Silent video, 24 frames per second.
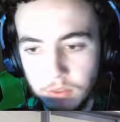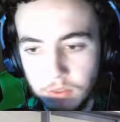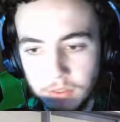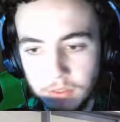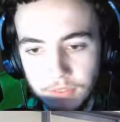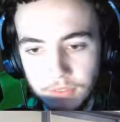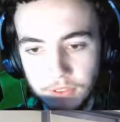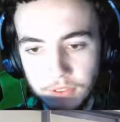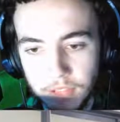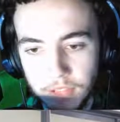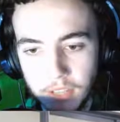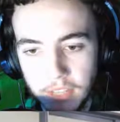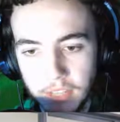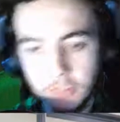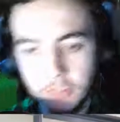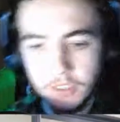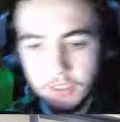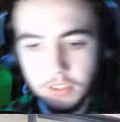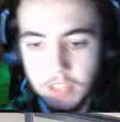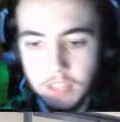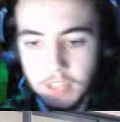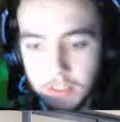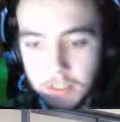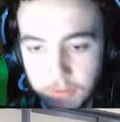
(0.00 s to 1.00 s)
to a different
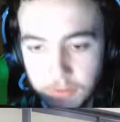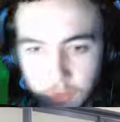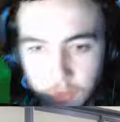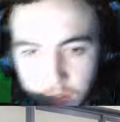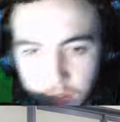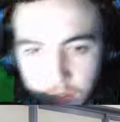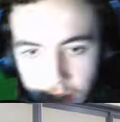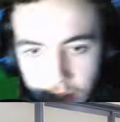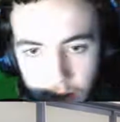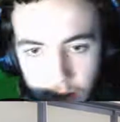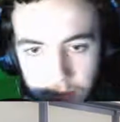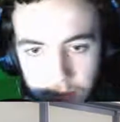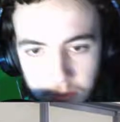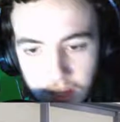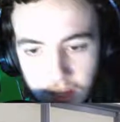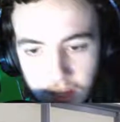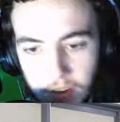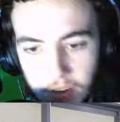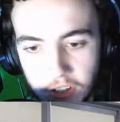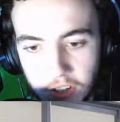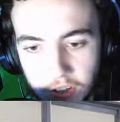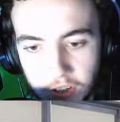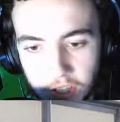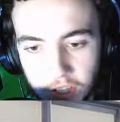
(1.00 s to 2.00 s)
location and as a result now I'm
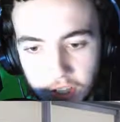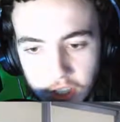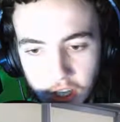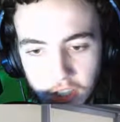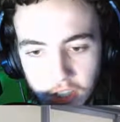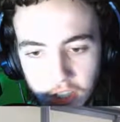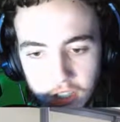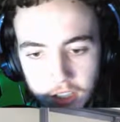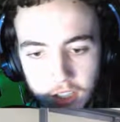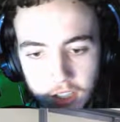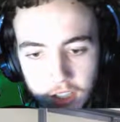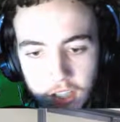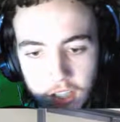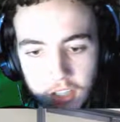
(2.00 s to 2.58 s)
staring at only her?